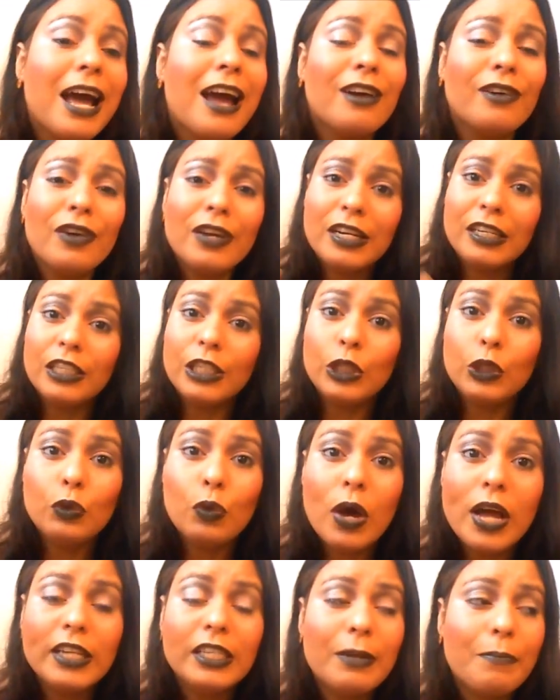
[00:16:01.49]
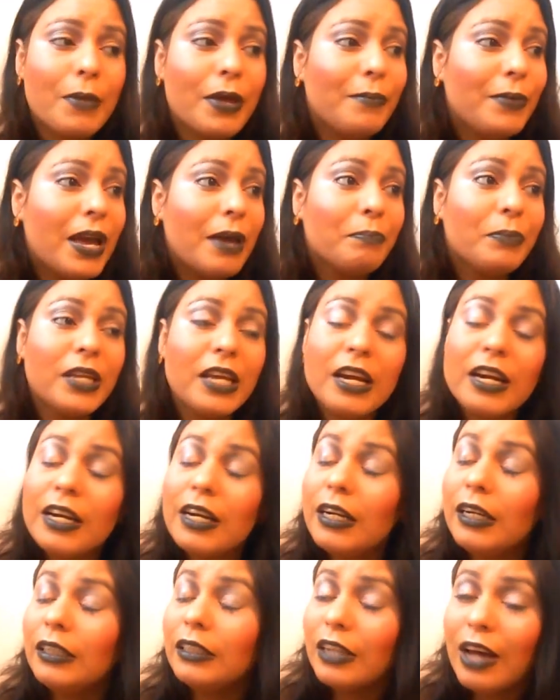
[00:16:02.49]
I'm gonna sweat. Maybe I'm here
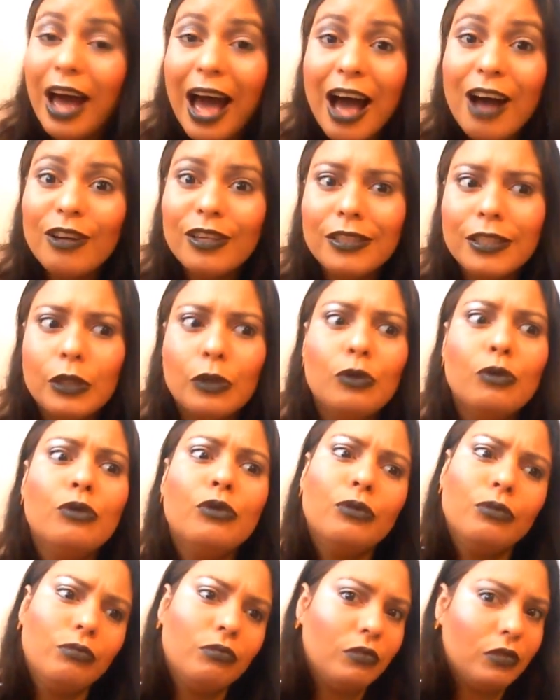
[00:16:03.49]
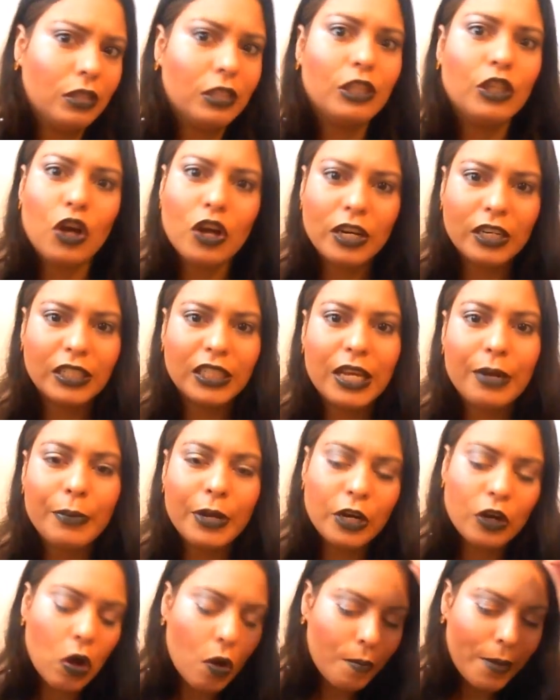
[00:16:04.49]
in the house. Who is gonna see
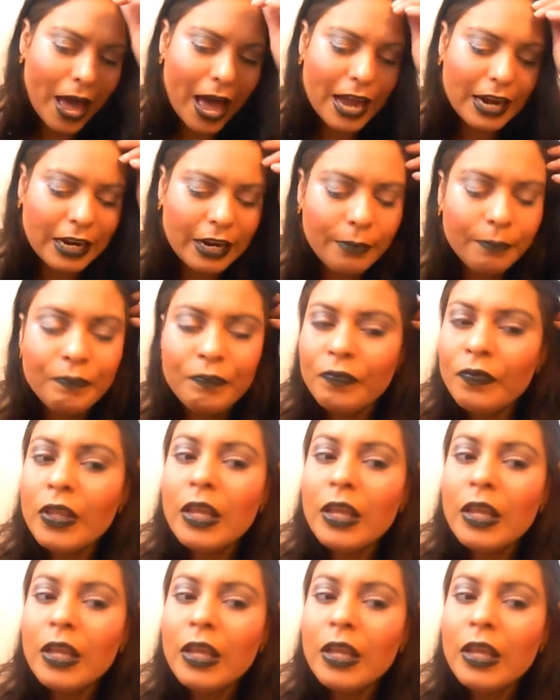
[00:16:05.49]
me? Nobody.